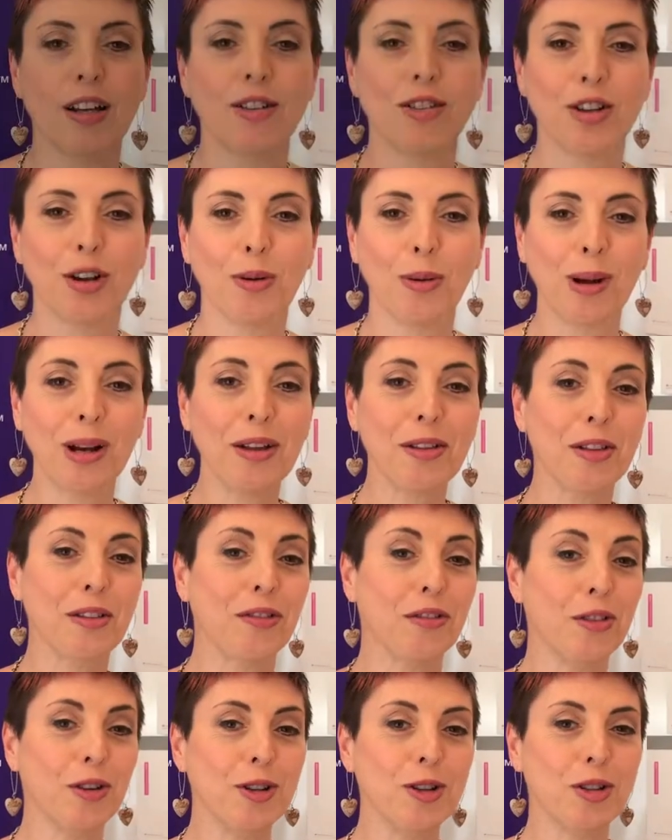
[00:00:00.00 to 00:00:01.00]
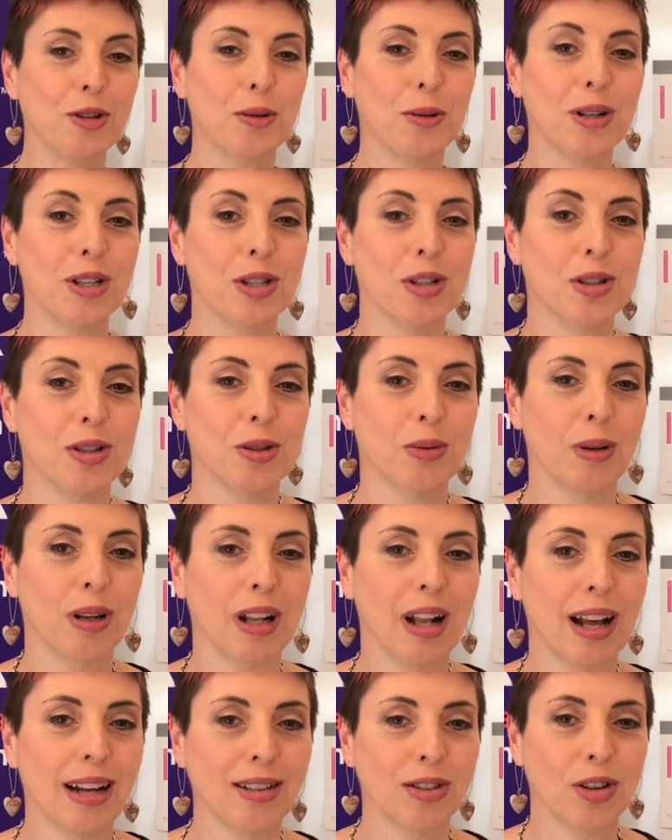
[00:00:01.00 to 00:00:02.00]
So one of the first questions we'd
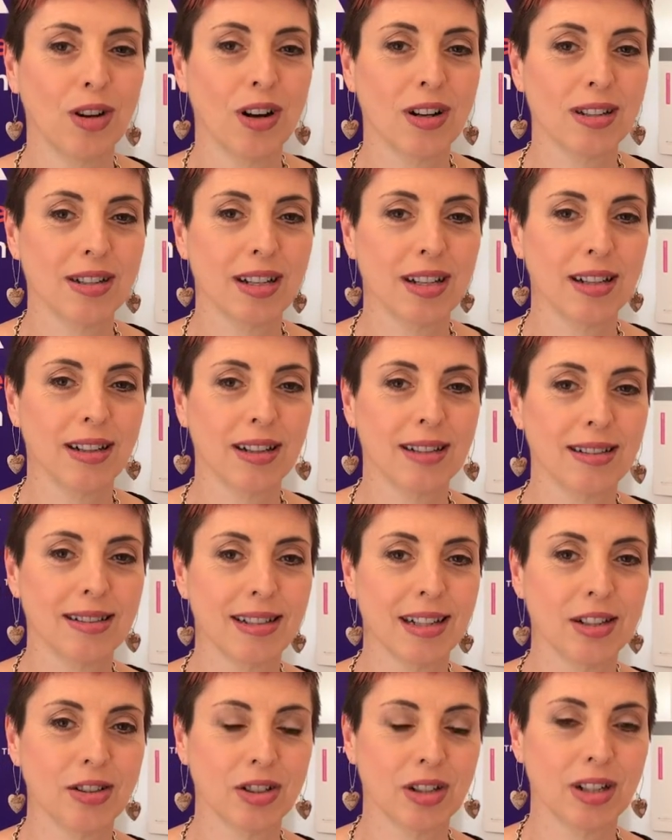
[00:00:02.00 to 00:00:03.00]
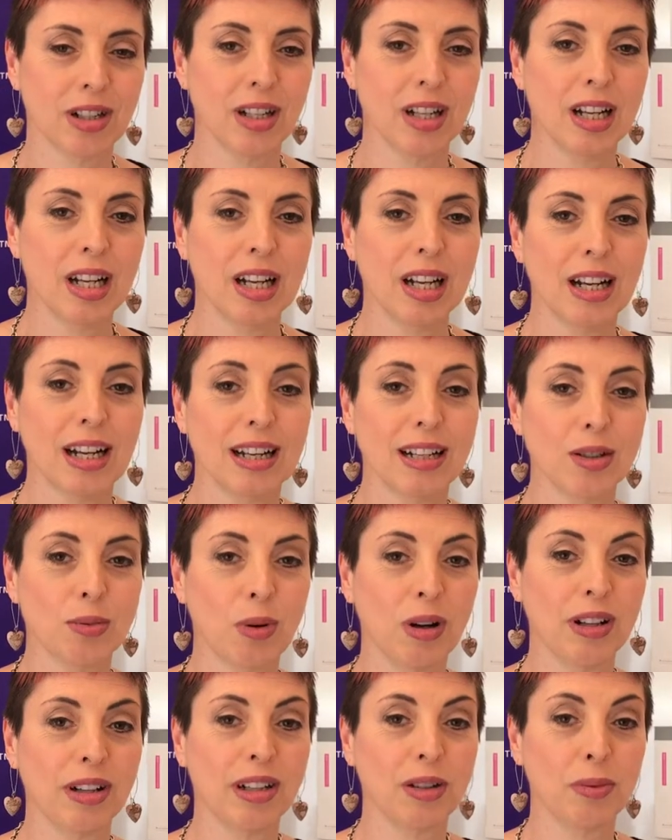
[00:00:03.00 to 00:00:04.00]
like to answer in this session is
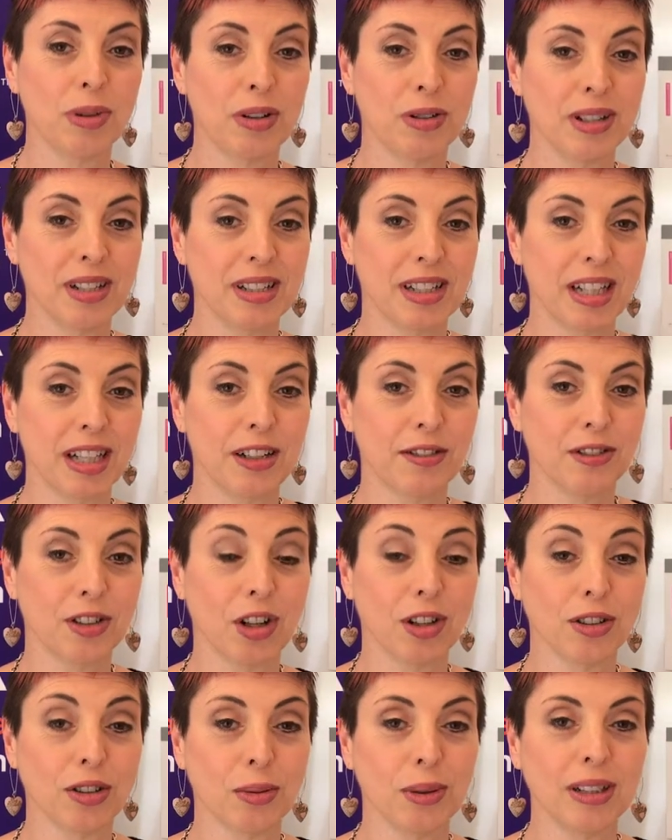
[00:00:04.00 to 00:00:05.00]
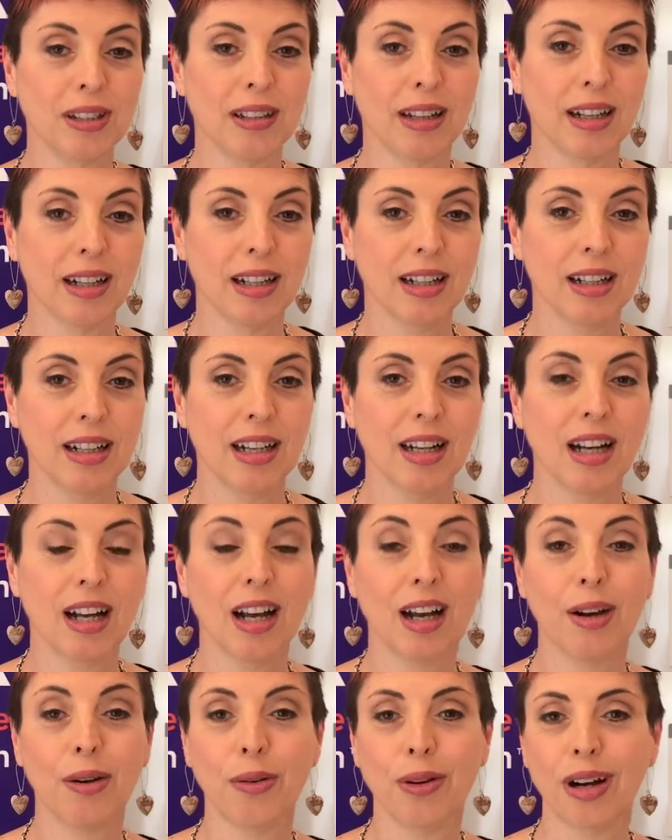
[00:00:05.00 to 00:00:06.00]
one that we received on Twitter
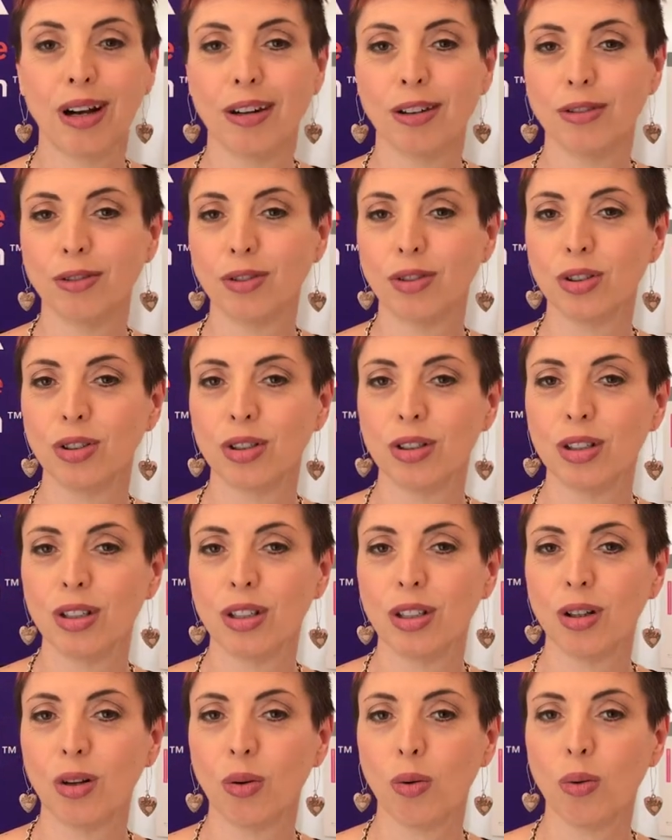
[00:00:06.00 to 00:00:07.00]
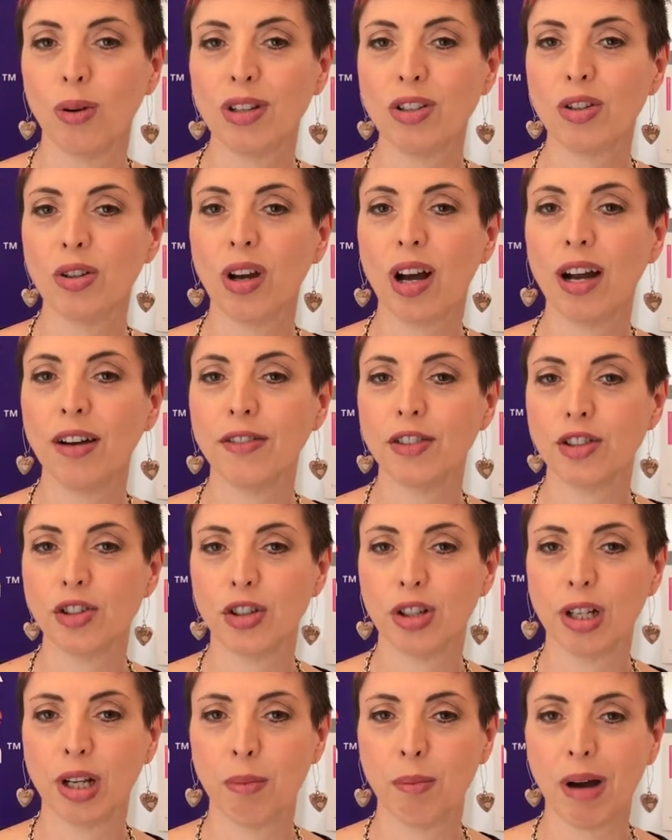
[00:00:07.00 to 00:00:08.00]
around, once you have a
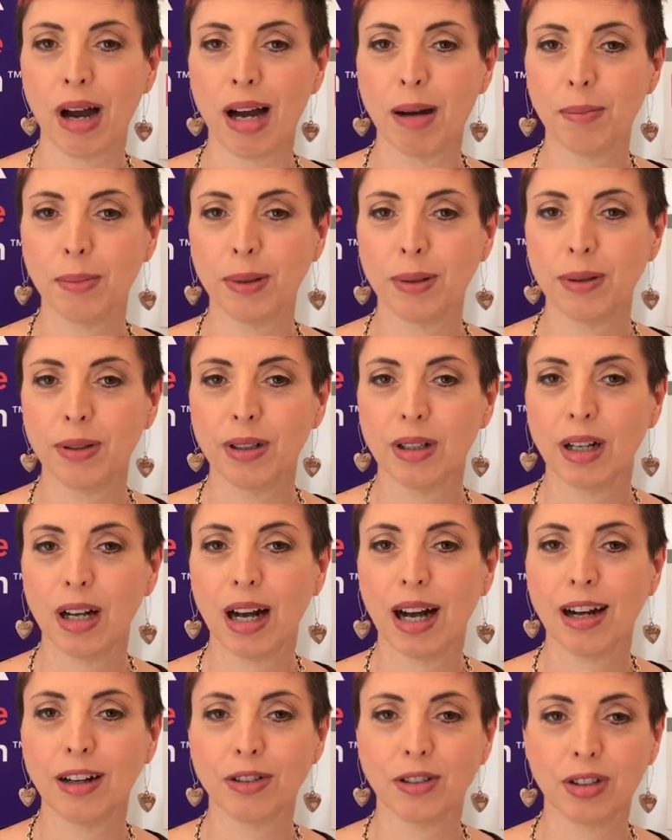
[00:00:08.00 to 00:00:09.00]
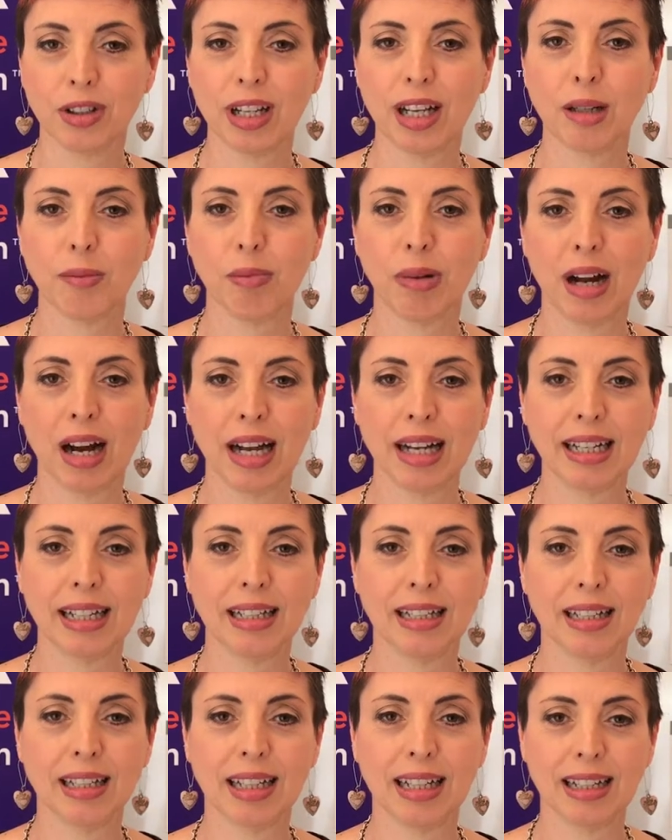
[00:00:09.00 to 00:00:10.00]
journey map, how to get
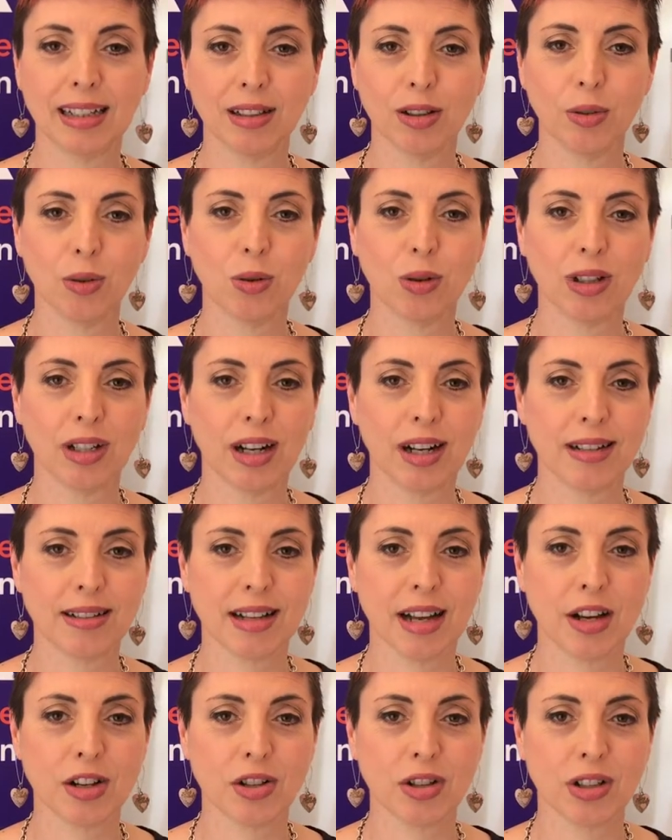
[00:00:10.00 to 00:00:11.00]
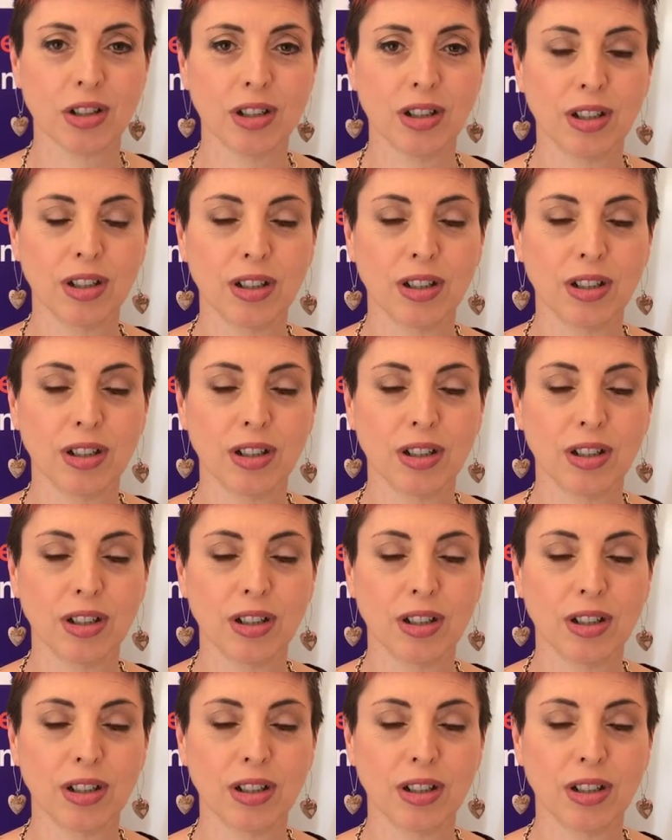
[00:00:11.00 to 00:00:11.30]
buy-in in the organization.